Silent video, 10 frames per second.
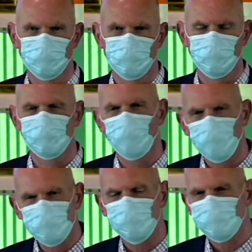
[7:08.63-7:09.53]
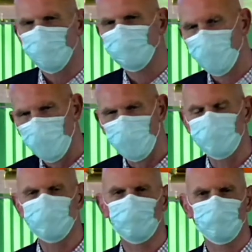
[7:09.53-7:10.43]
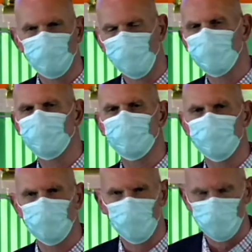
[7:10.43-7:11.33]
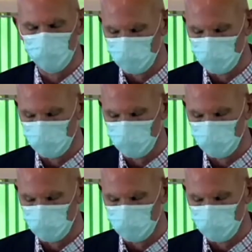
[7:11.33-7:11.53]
The torch has been passed from one to the other.